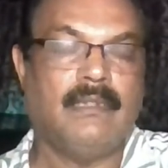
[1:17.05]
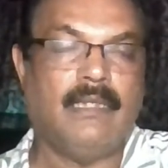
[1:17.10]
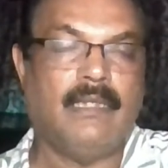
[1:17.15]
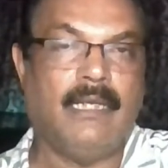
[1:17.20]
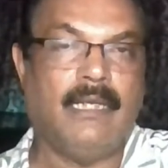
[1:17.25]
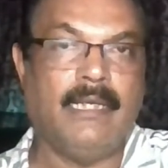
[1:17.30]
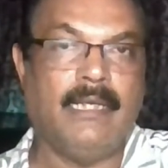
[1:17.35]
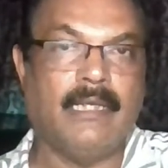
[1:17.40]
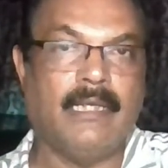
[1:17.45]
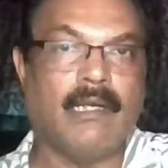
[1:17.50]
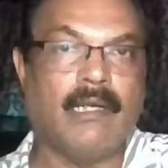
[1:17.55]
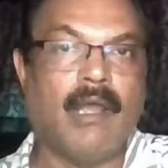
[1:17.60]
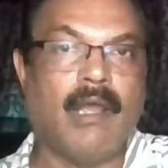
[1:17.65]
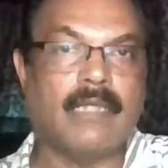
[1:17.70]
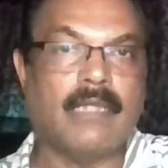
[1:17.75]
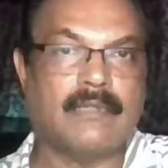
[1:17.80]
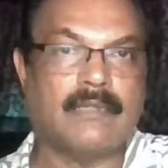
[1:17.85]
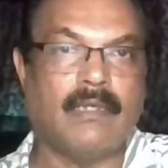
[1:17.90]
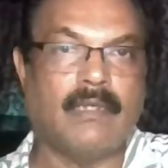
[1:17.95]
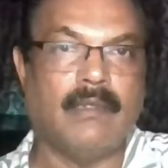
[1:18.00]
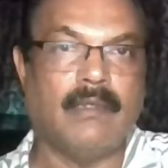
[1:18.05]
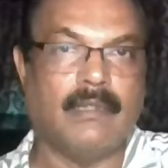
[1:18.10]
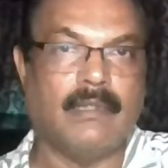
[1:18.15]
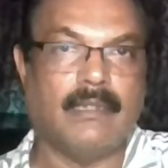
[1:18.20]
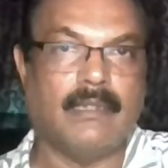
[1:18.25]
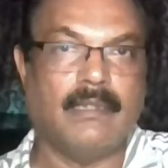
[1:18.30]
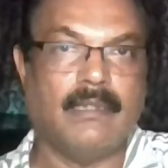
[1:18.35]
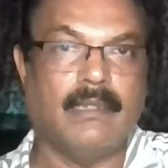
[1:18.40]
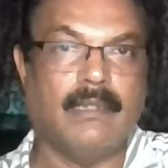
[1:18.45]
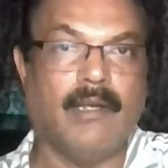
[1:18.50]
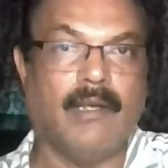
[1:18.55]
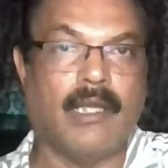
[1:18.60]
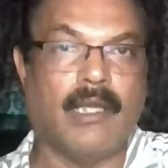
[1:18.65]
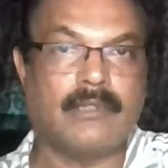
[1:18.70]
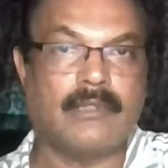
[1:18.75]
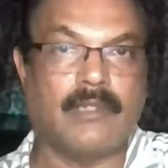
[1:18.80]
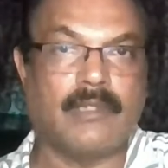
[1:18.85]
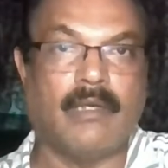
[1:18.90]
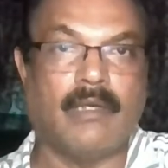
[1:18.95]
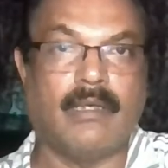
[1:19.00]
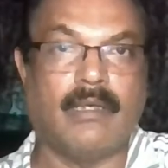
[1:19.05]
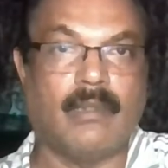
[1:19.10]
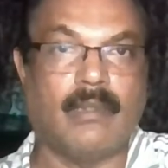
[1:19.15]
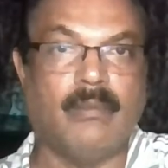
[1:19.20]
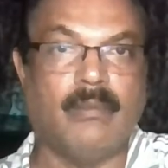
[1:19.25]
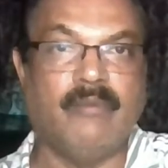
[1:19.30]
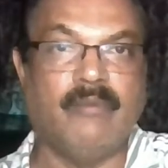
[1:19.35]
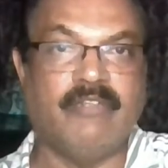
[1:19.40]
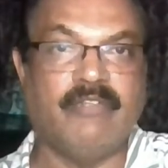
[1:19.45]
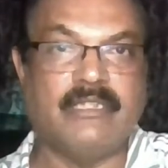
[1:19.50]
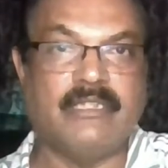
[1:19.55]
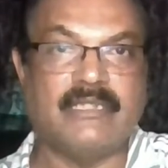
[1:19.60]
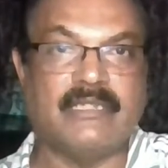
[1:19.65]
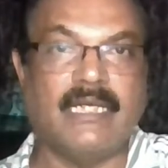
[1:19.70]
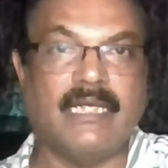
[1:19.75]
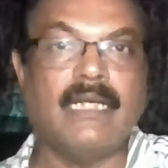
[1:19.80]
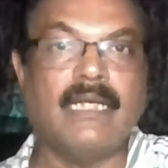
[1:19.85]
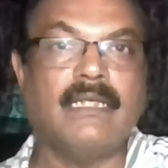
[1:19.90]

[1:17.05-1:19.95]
and glass rod rubbed with silk,